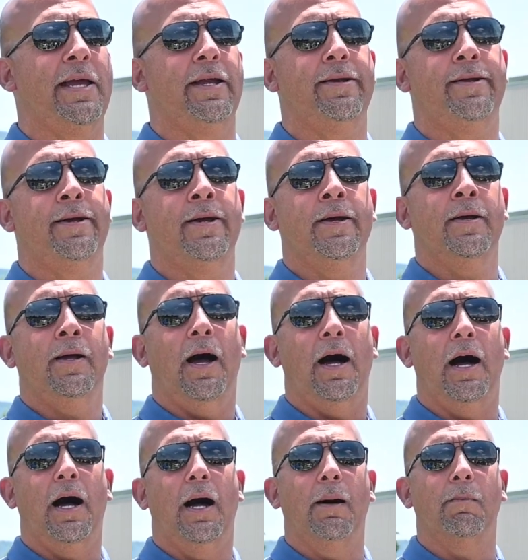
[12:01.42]
in,
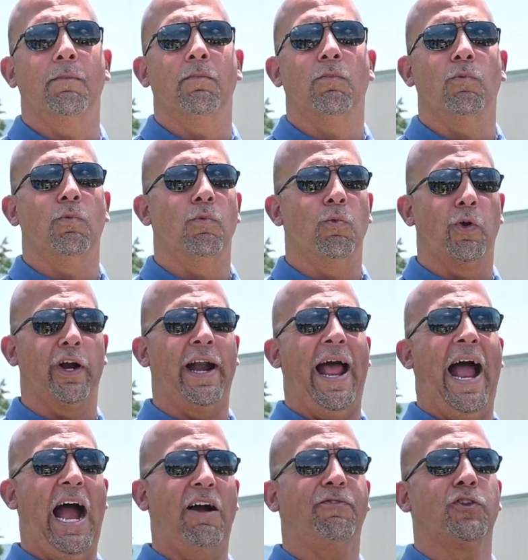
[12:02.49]
we're going to
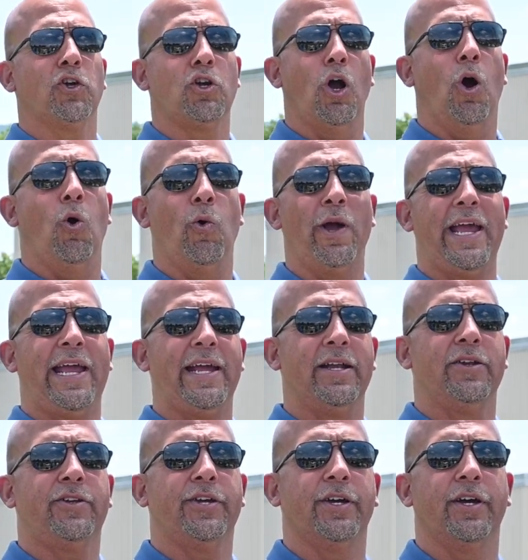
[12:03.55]
have to go
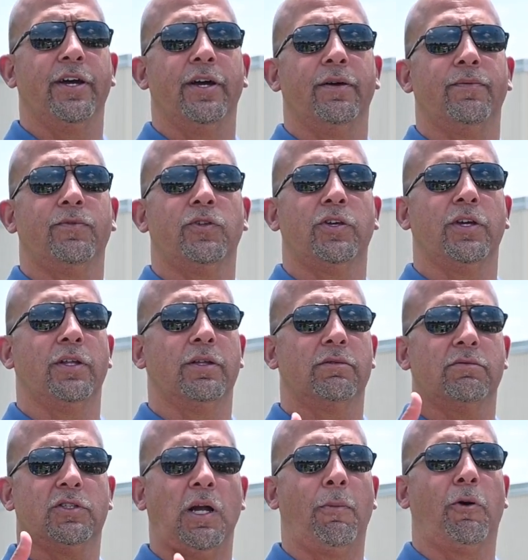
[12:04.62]
into
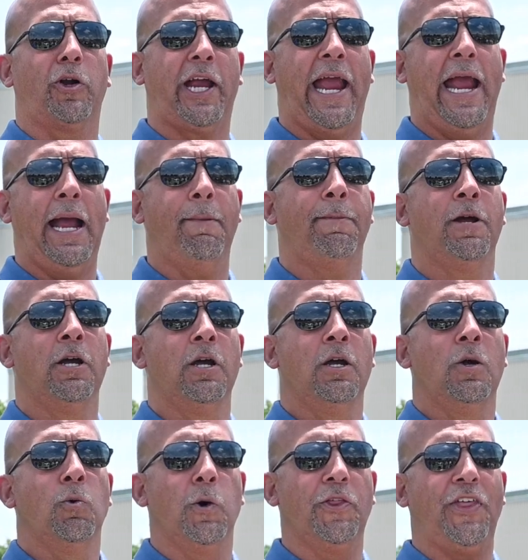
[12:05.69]
summer camp
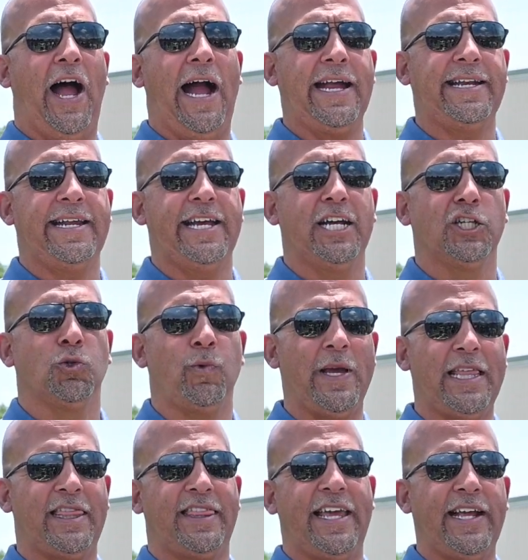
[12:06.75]
with ideas.
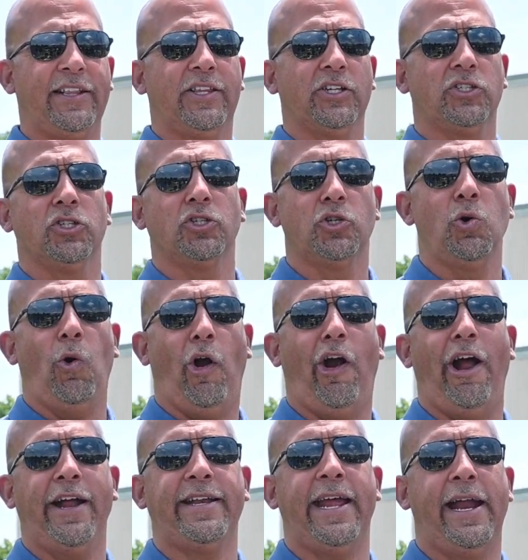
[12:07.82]
We think this is who
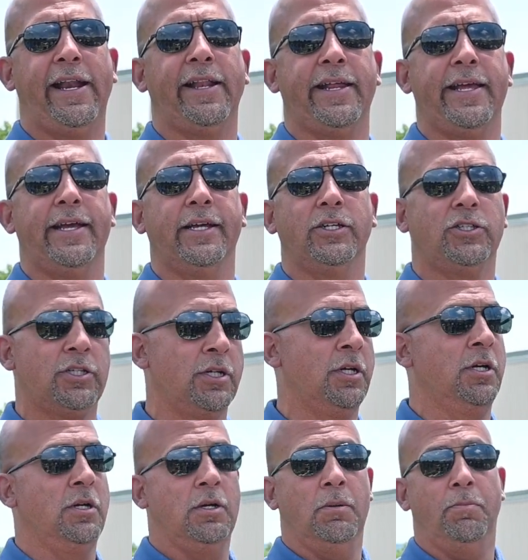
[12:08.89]
our identity is,
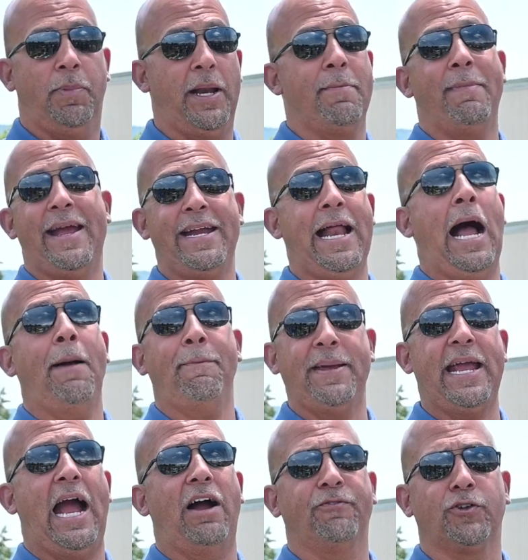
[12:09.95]
but it may not
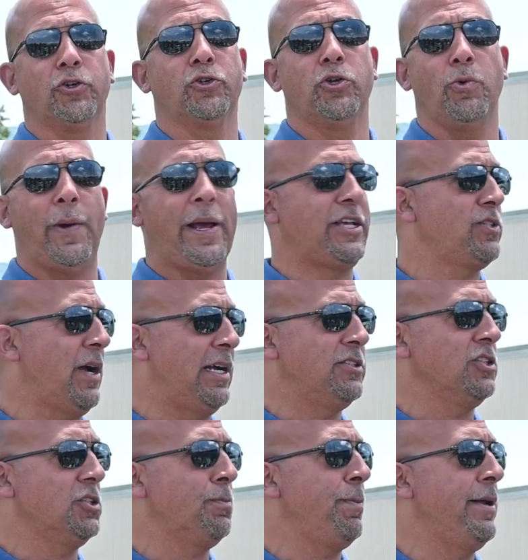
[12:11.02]
be after 2 weeks. I
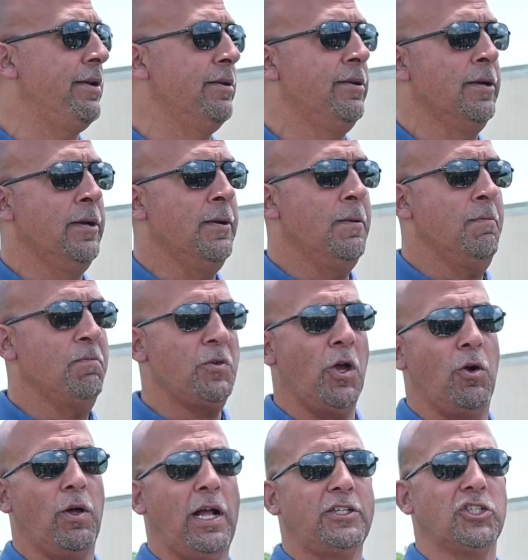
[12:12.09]
just
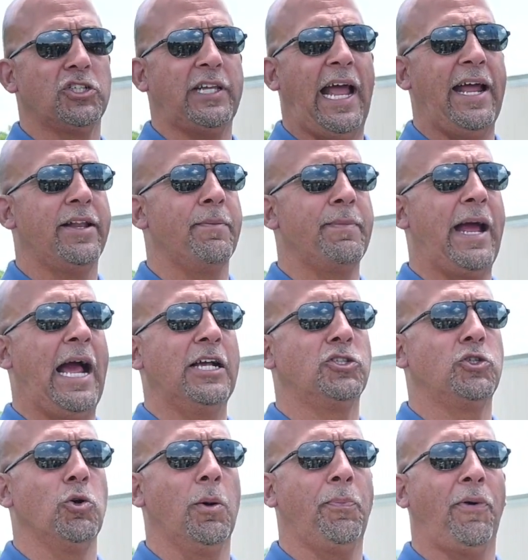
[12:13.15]
had them guys
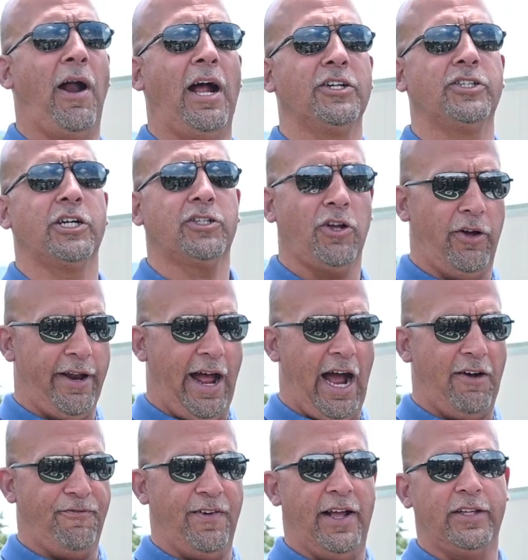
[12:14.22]
do a project on
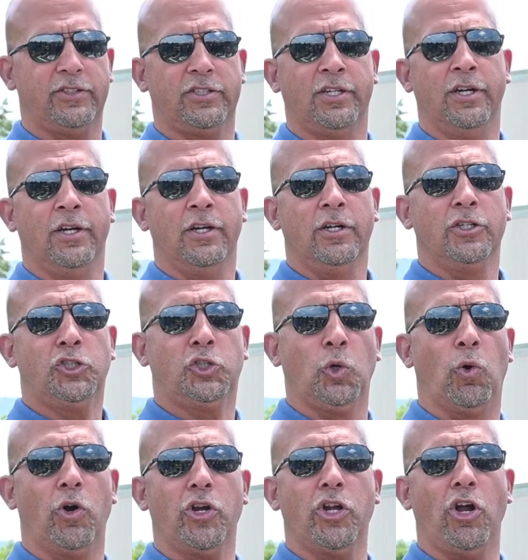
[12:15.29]
offense, short